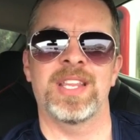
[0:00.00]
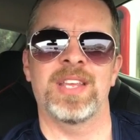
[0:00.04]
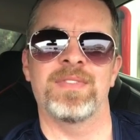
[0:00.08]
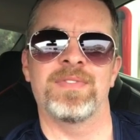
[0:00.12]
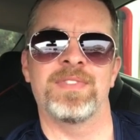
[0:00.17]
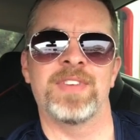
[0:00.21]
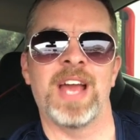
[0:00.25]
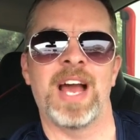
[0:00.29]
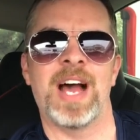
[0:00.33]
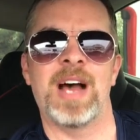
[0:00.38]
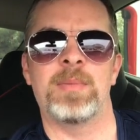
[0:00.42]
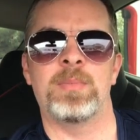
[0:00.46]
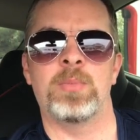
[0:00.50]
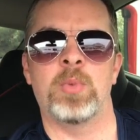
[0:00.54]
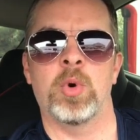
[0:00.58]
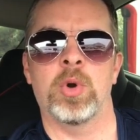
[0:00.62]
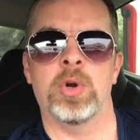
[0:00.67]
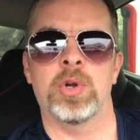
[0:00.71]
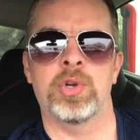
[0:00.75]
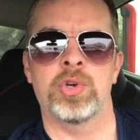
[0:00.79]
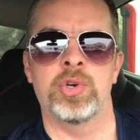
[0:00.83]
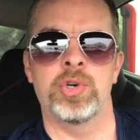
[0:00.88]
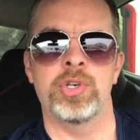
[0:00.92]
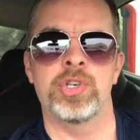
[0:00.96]
they've got
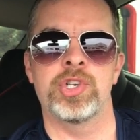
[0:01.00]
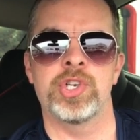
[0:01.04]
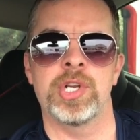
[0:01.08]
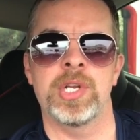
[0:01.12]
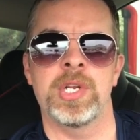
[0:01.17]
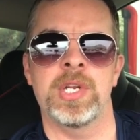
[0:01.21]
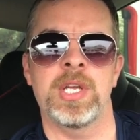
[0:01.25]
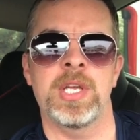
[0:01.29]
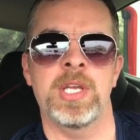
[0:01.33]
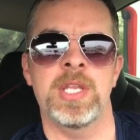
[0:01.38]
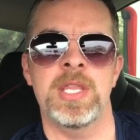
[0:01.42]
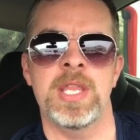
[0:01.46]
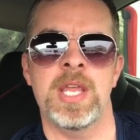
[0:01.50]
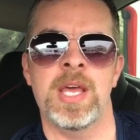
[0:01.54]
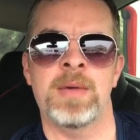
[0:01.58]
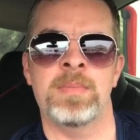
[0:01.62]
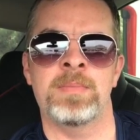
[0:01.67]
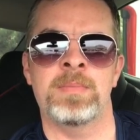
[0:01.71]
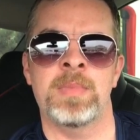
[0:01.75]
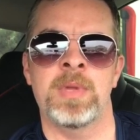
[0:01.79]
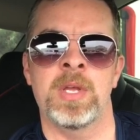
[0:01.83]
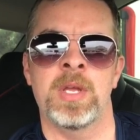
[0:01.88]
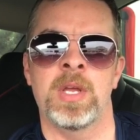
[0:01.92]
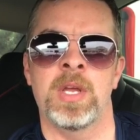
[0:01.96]
more cushion in
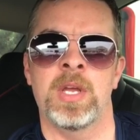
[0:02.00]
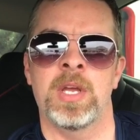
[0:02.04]
them.